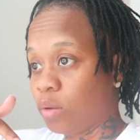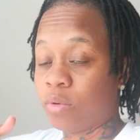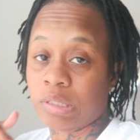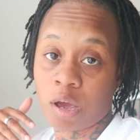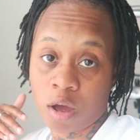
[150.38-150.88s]
he
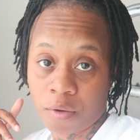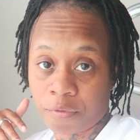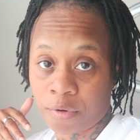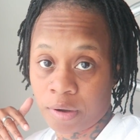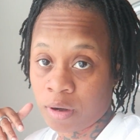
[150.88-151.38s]
was
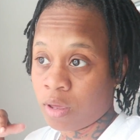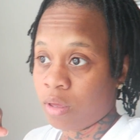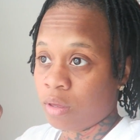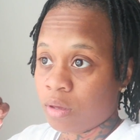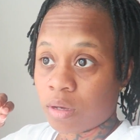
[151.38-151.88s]
offering
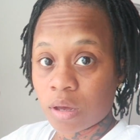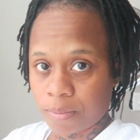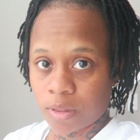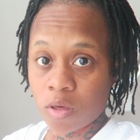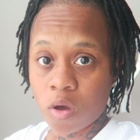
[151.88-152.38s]
come
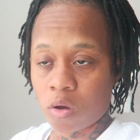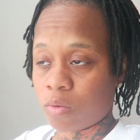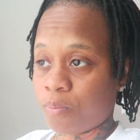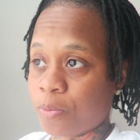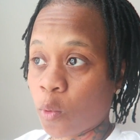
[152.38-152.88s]
along,
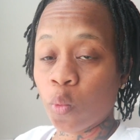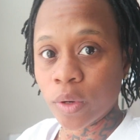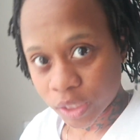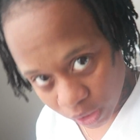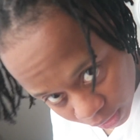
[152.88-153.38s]

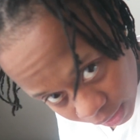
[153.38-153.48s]
which it